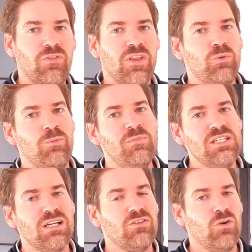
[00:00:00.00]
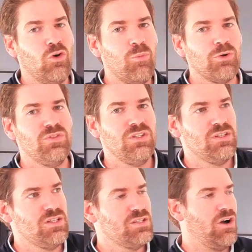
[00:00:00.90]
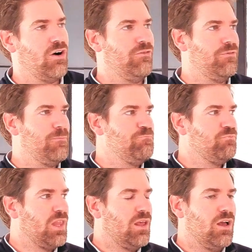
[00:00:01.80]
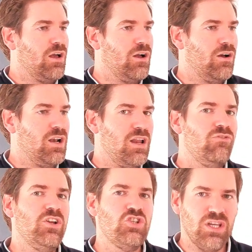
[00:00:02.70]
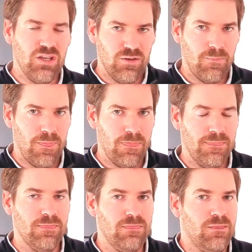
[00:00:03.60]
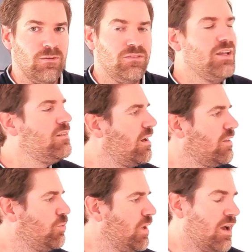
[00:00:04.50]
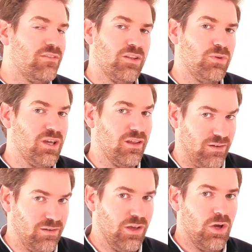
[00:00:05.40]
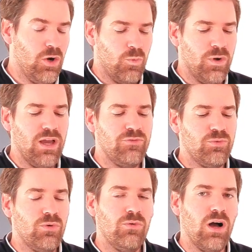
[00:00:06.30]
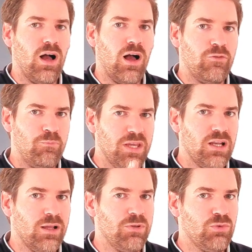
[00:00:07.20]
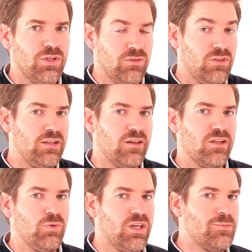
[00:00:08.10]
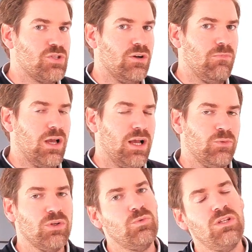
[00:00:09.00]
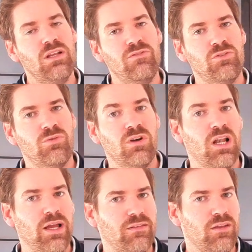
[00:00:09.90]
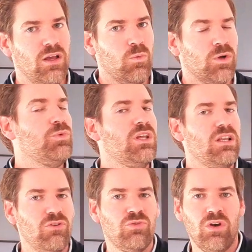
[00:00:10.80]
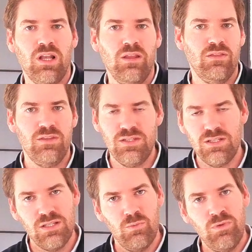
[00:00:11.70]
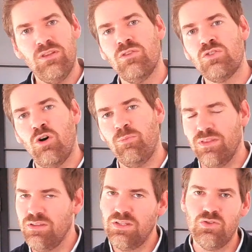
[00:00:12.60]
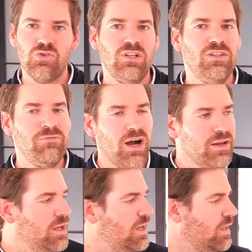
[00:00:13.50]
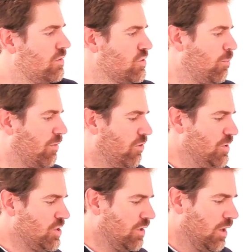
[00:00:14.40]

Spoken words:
that we miss out on opportunities of leveraging the data that we have, that we gathered. We have to have a big line between the data that we capture and what we deliver to a client. What we deliver to a client, this is within the scope, and this is usually defined in the scope of the mission.